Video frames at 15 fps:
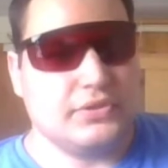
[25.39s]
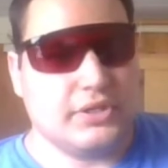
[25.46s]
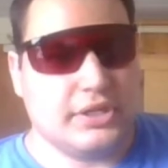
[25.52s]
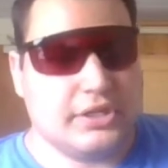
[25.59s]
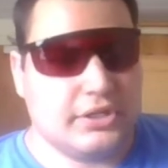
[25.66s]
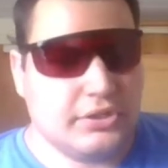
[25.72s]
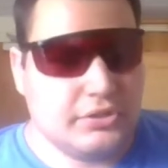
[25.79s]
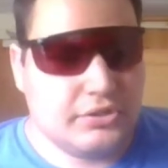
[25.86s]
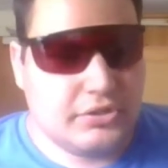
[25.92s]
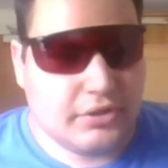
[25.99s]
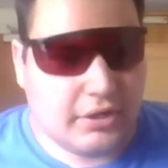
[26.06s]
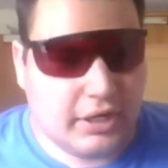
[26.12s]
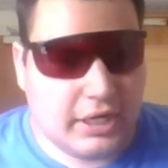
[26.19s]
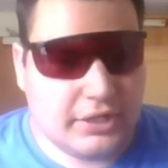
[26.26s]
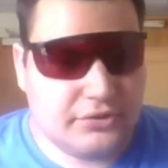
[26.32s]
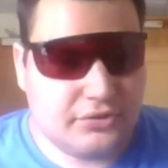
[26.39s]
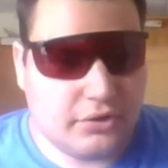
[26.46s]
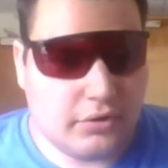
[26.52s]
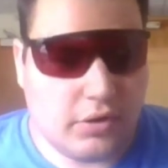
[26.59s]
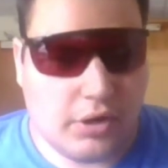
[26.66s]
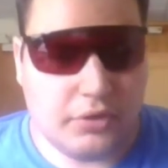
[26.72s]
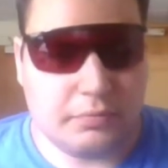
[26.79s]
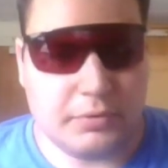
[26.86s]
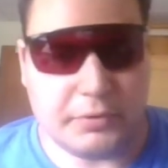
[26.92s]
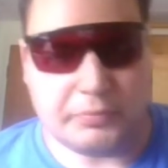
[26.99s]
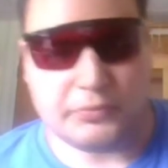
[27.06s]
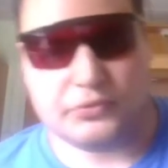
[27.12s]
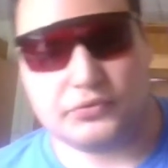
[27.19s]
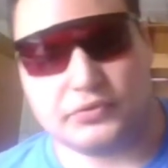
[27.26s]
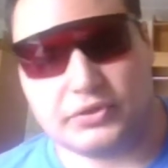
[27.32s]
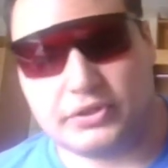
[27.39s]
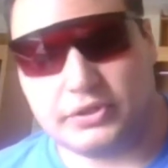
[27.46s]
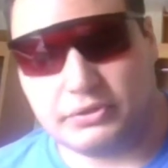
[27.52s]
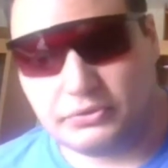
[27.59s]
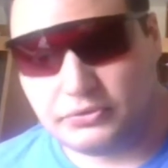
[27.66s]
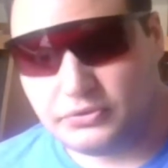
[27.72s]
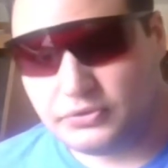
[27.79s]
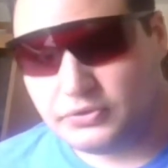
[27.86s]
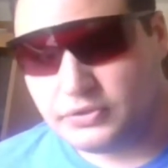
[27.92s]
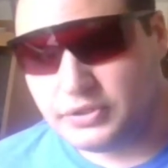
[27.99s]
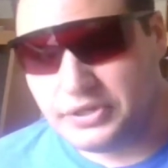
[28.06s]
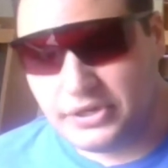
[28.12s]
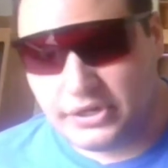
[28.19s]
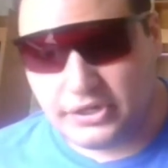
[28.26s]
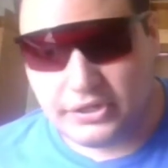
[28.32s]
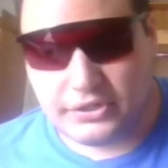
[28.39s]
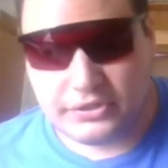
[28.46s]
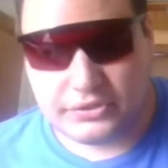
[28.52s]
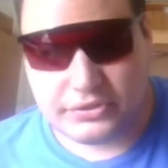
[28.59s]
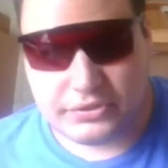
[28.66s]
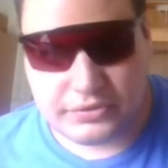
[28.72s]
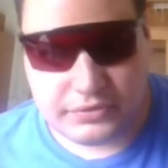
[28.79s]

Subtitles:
And I saw other people's videos, and